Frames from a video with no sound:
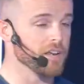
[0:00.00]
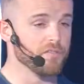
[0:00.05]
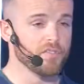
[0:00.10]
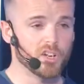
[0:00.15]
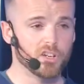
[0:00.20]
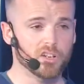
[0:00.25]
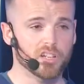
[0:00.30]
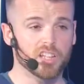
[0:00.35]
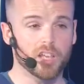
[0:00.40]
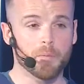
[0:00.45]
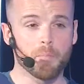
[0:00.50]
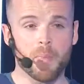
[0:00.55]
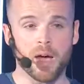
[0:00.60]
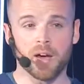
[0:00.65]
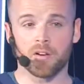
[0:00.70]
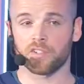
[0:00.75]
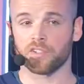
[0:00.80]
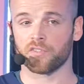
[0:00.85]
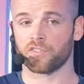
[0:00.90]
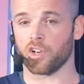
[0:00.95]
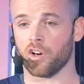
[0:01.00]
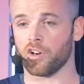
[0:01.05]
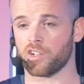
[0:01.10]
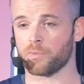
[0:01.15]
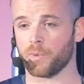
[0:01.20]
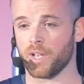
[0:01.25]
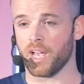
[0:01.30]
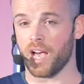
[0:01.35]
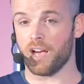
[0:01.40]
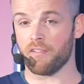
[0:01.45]
if you look at the amount of dogs
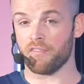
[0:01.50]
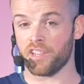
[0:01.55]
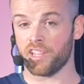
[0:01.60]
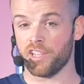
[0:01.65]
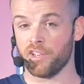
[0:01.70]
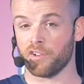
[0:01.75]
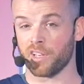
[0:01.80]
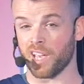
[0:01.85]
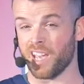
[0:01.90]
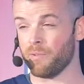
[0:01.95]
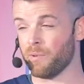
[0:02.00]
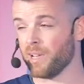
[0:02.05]
we have in the UK,